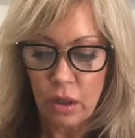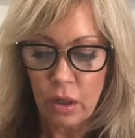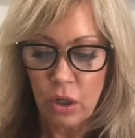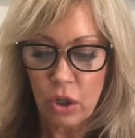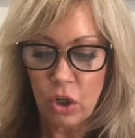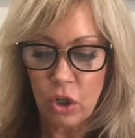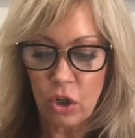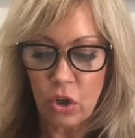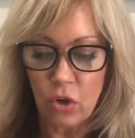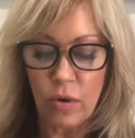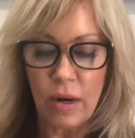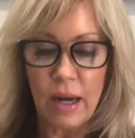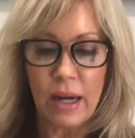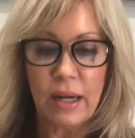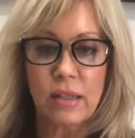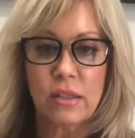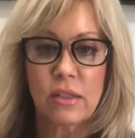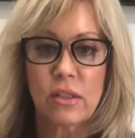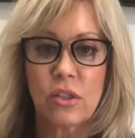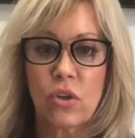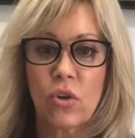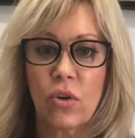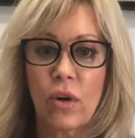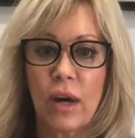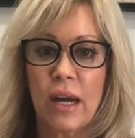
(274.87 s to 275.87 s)
Correct
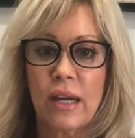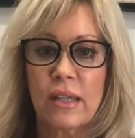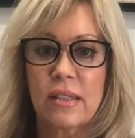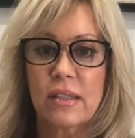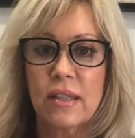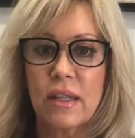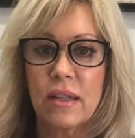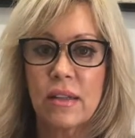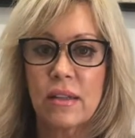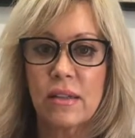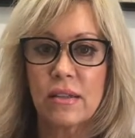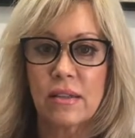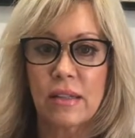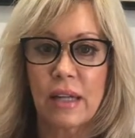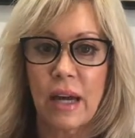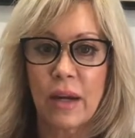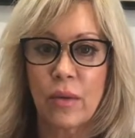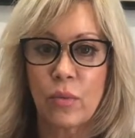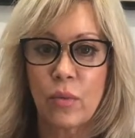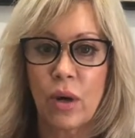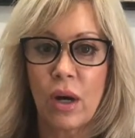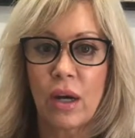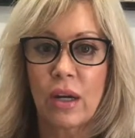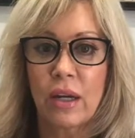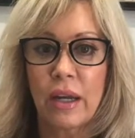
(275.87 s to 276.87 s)
cracks in the
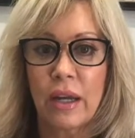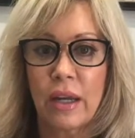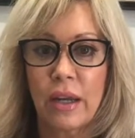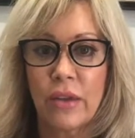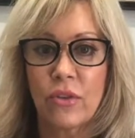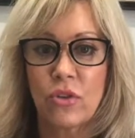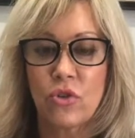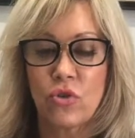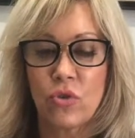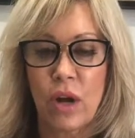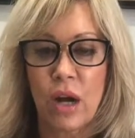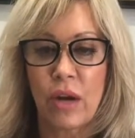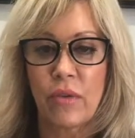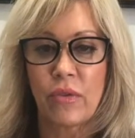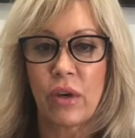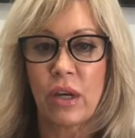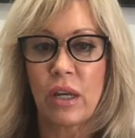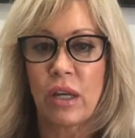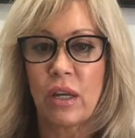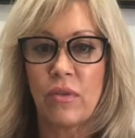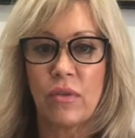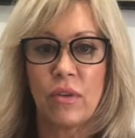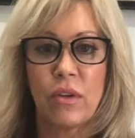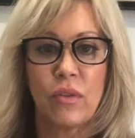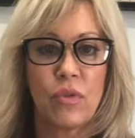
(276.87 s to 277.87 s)
sidewalk and the driveway,
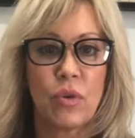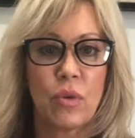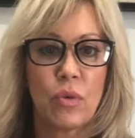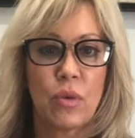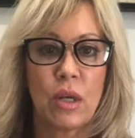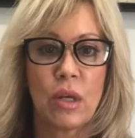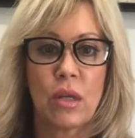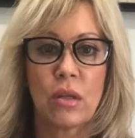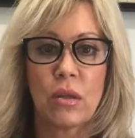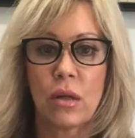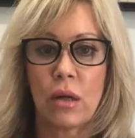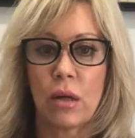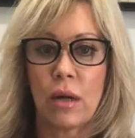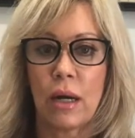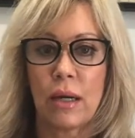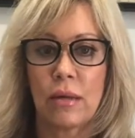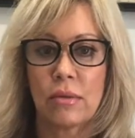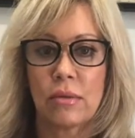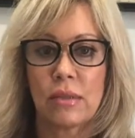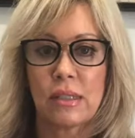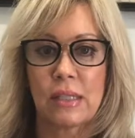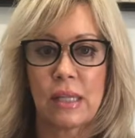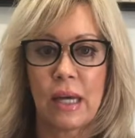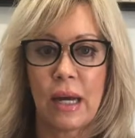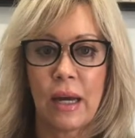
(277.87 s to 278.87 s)
even if you think they're
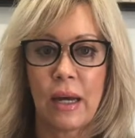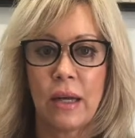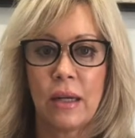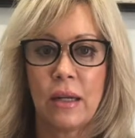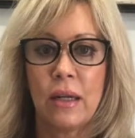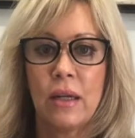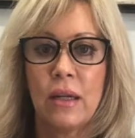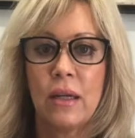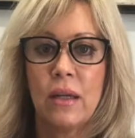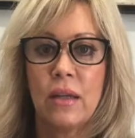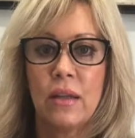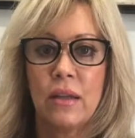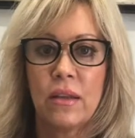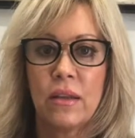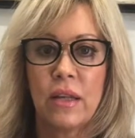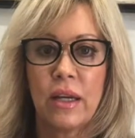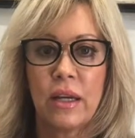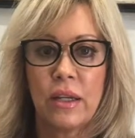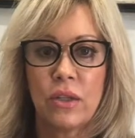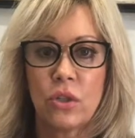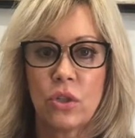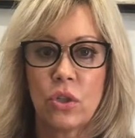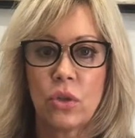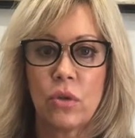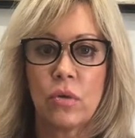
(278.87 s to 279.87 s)
outside, they
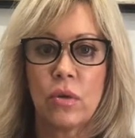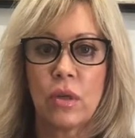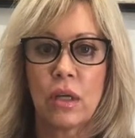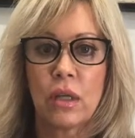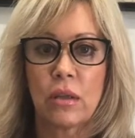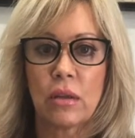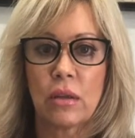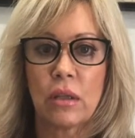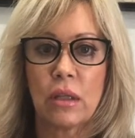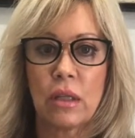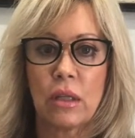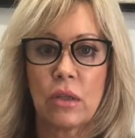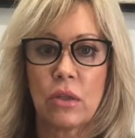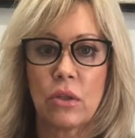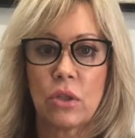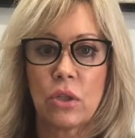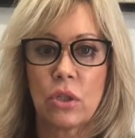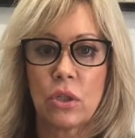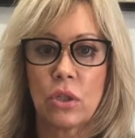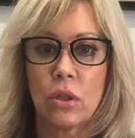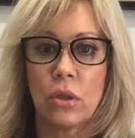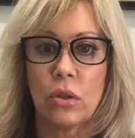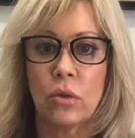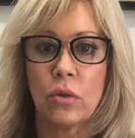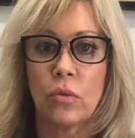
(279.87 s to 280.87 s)
too can lead
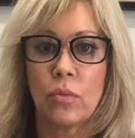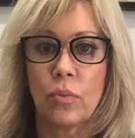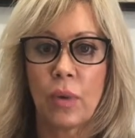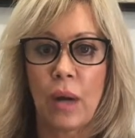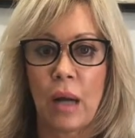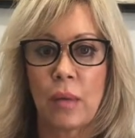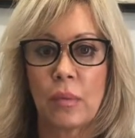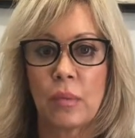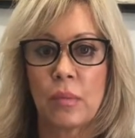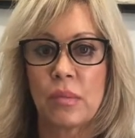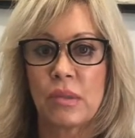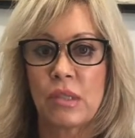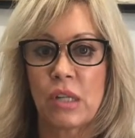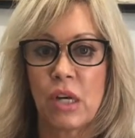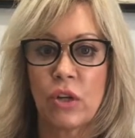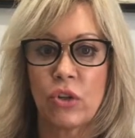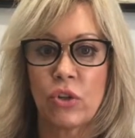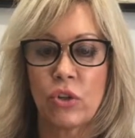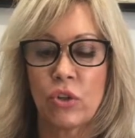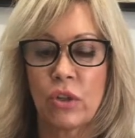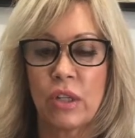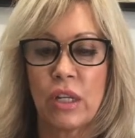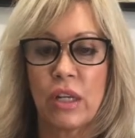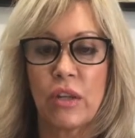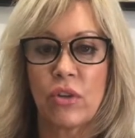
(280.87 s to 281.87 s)
to problems
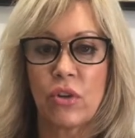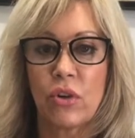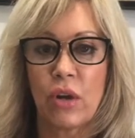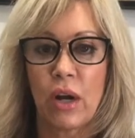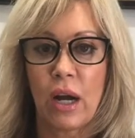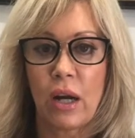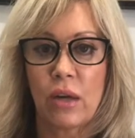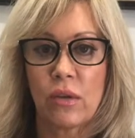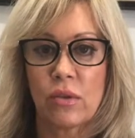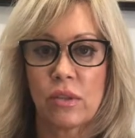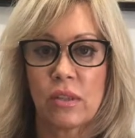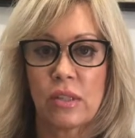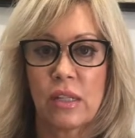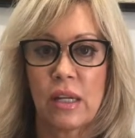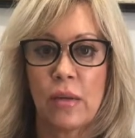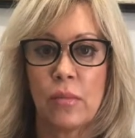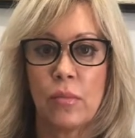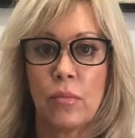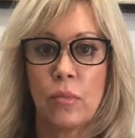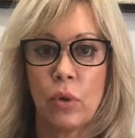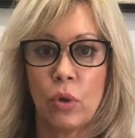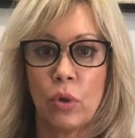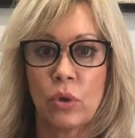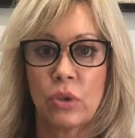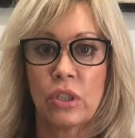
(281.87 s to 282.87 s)
underneath your house that
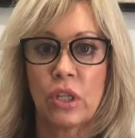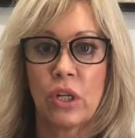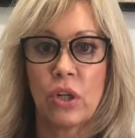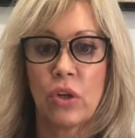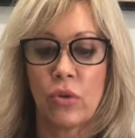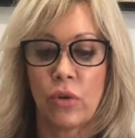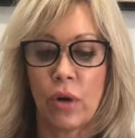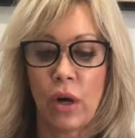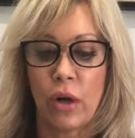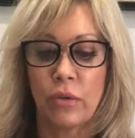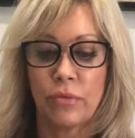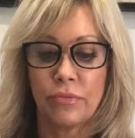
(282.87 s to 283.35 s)
mold can grow.